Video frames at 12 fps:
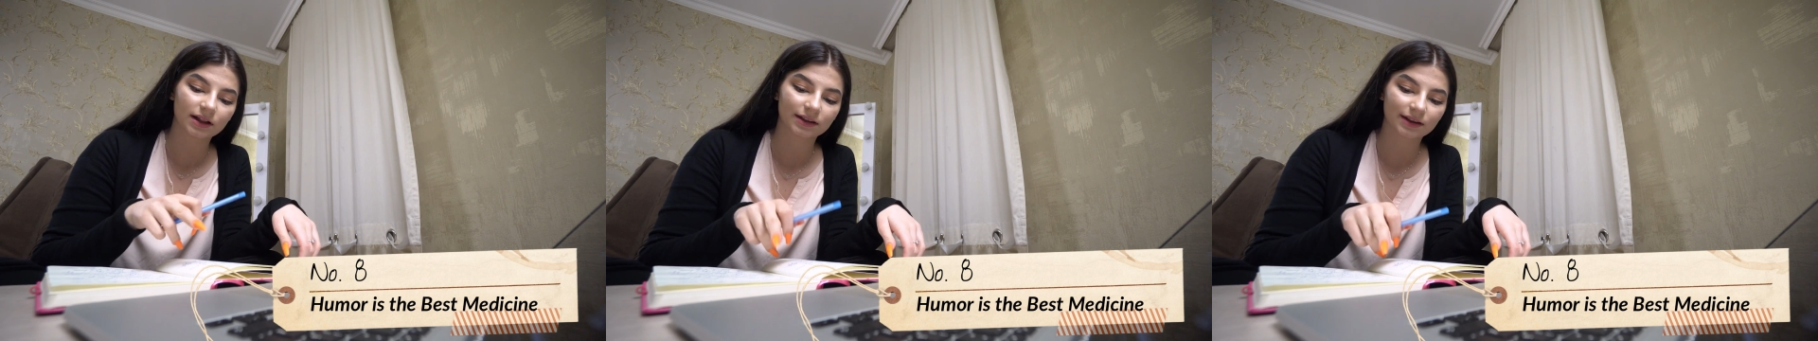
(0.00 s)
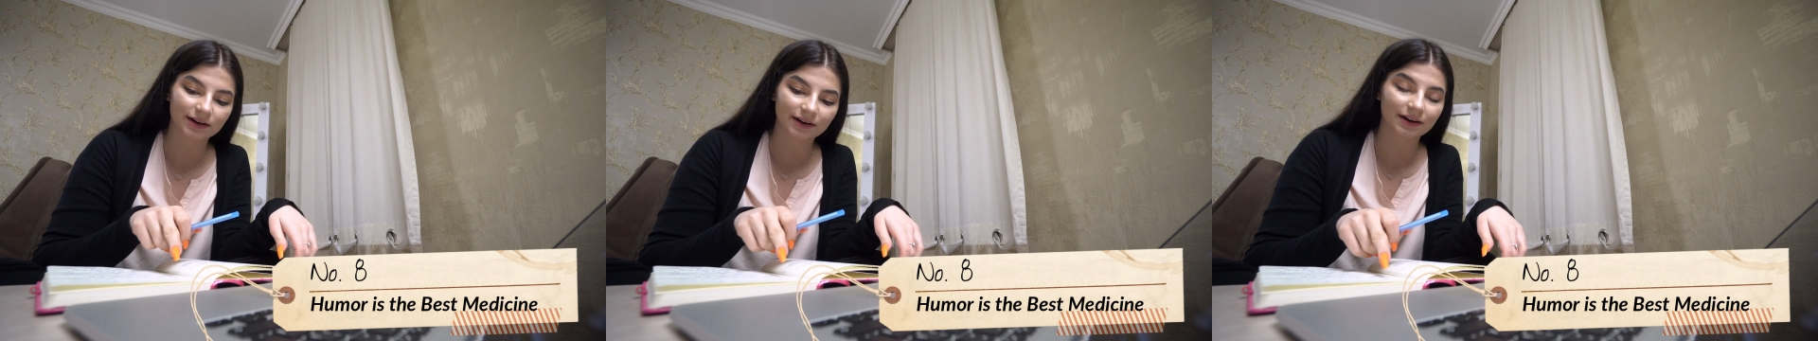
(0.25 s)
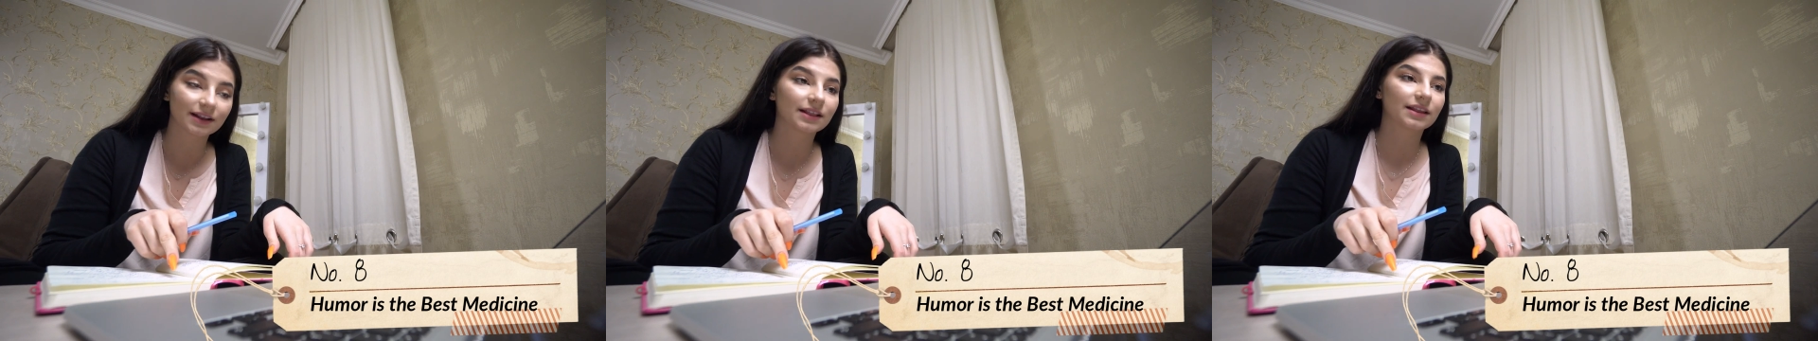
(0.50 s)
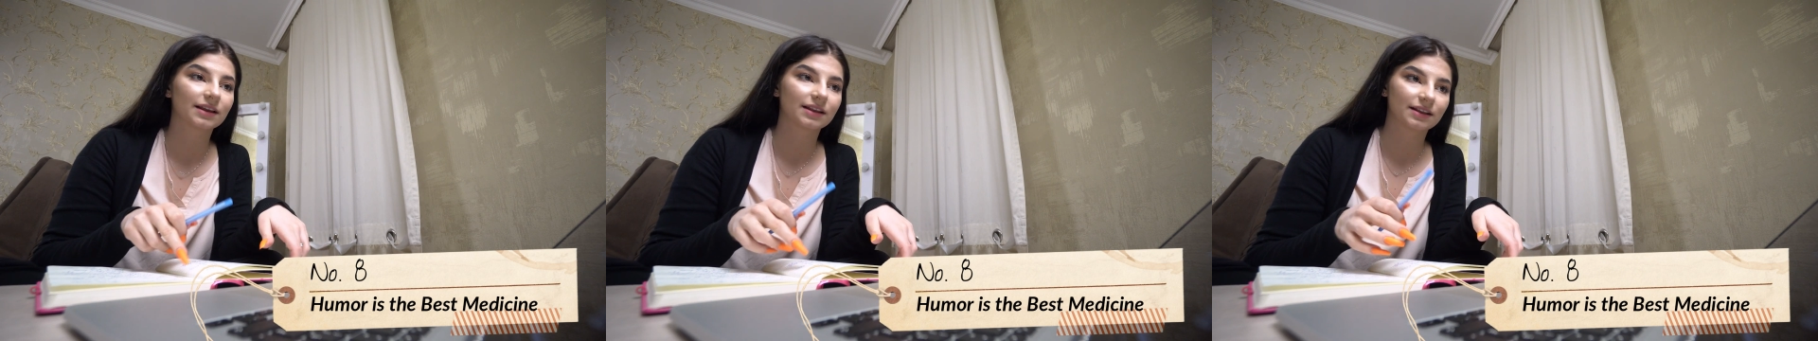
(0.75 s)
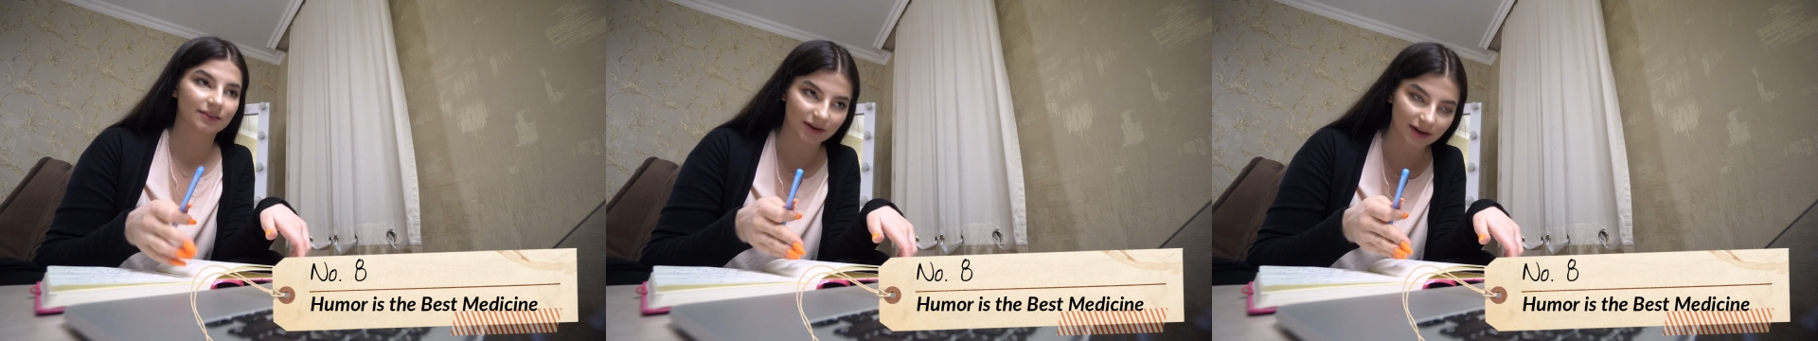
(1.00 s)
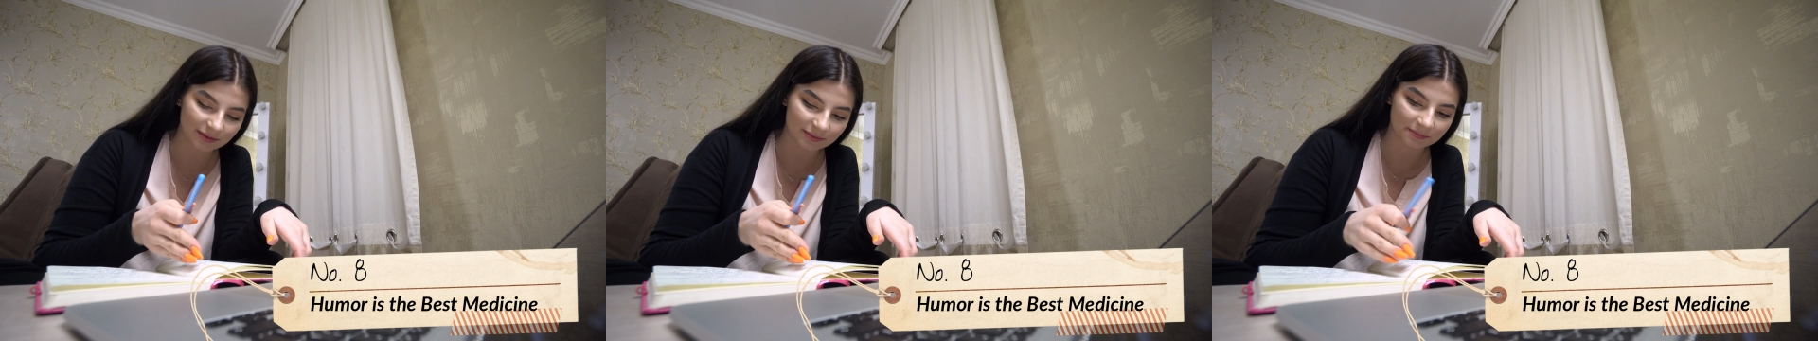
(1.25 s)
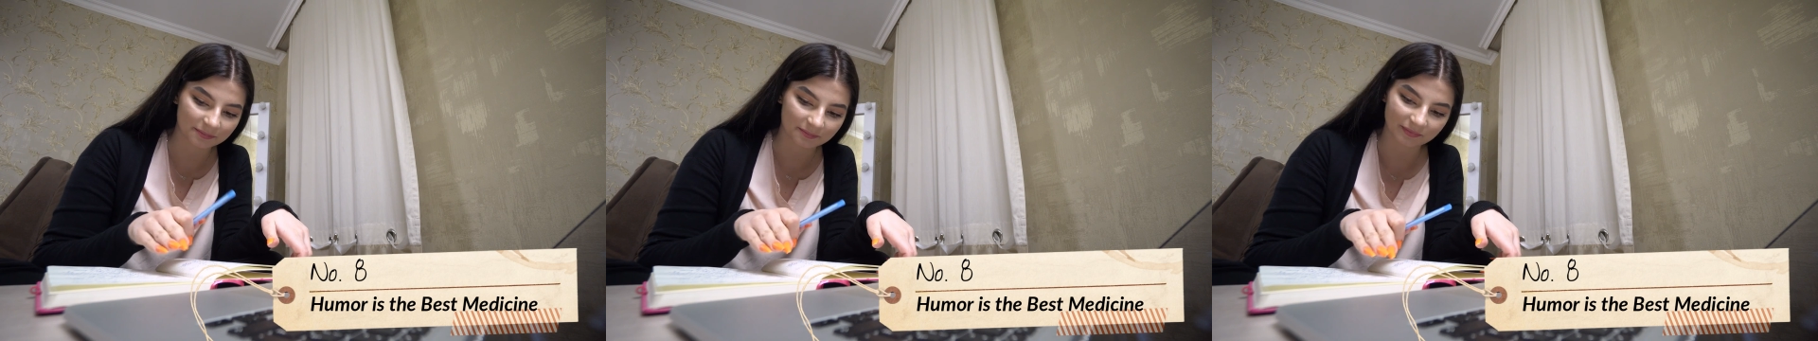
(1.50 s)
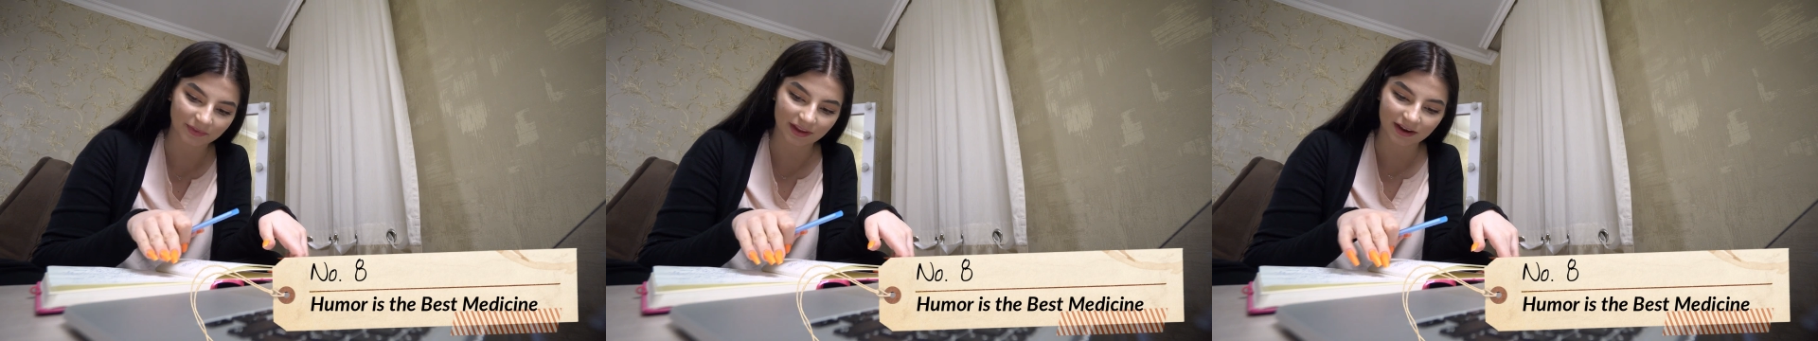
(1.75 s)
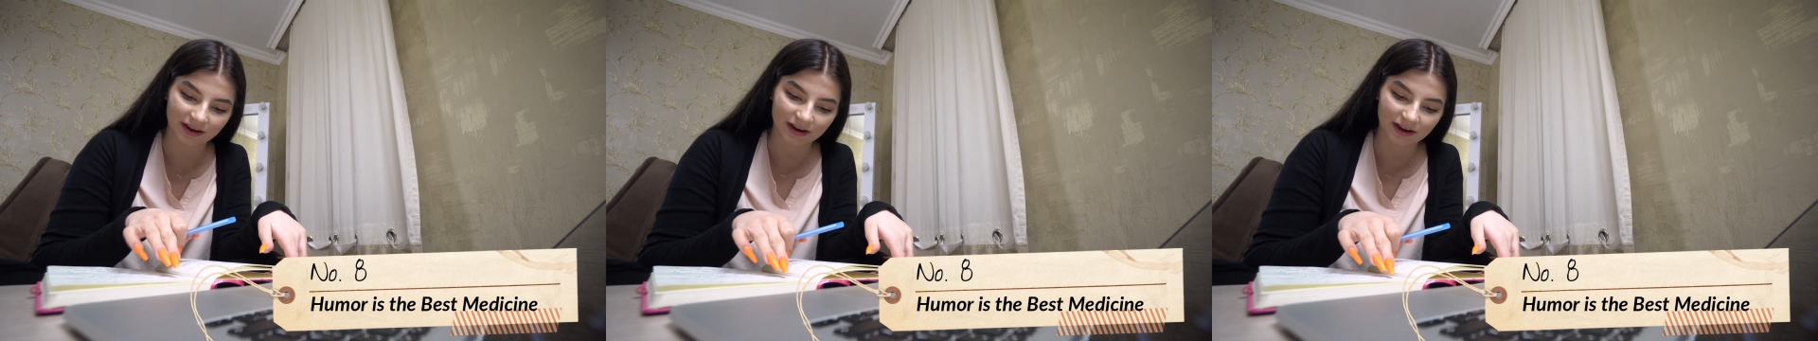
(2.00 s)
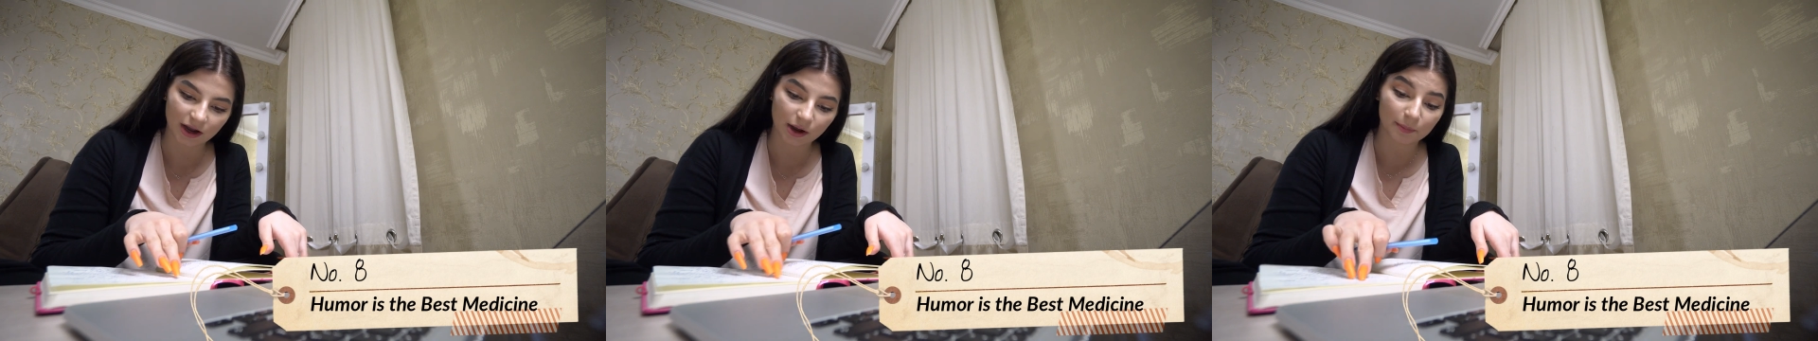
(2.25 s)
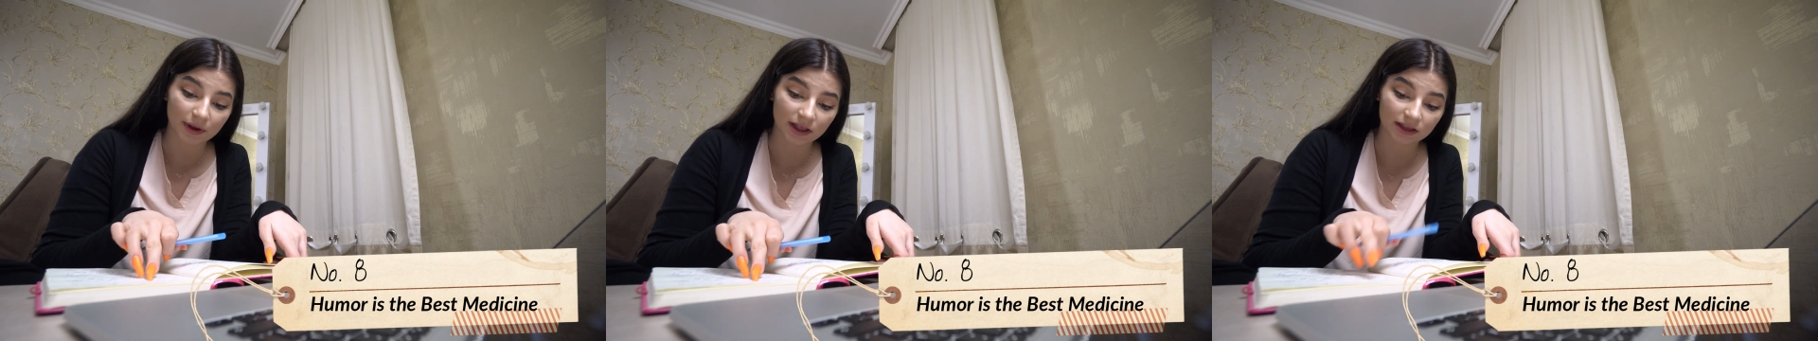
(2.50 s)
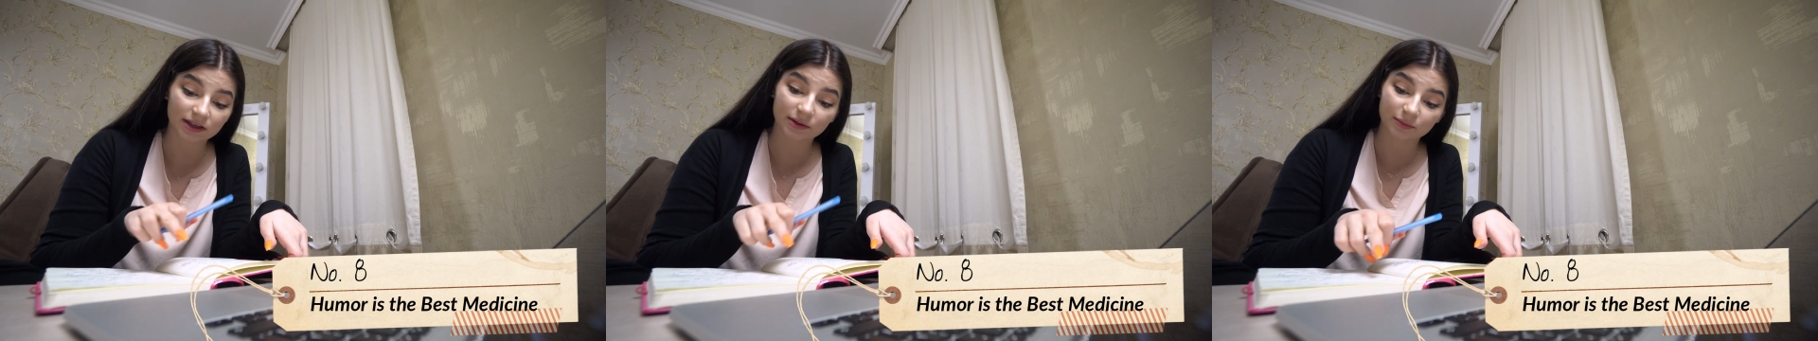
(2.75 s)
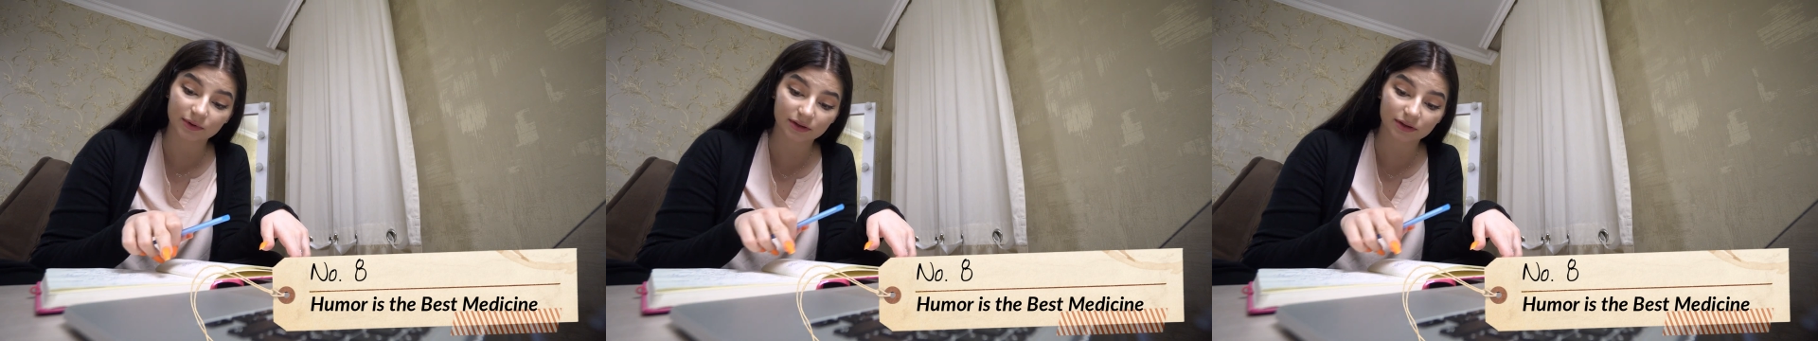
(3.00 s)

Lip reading: Did you accidentally call someone horse, ma,